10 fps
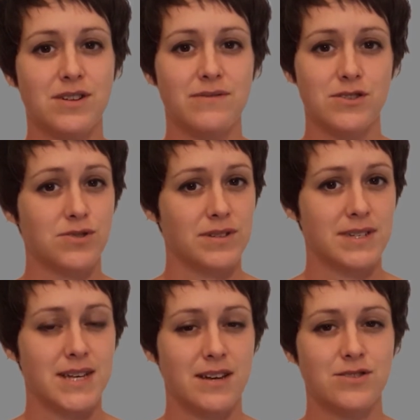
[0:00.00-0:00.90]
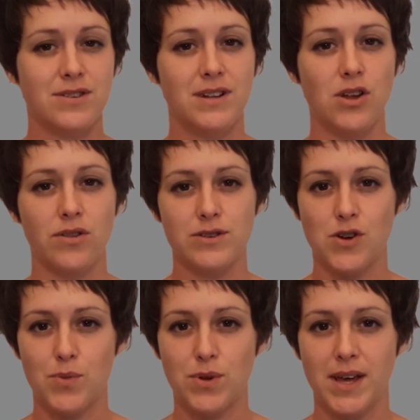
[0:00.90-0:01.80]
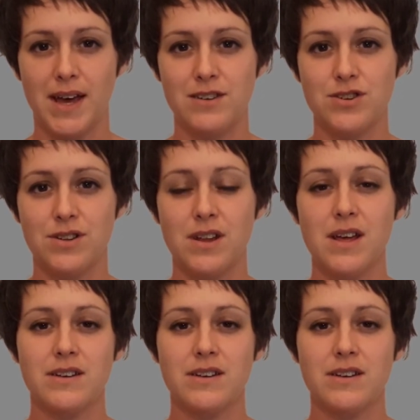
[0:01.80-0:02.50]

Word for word: and visualization and knowledge communication,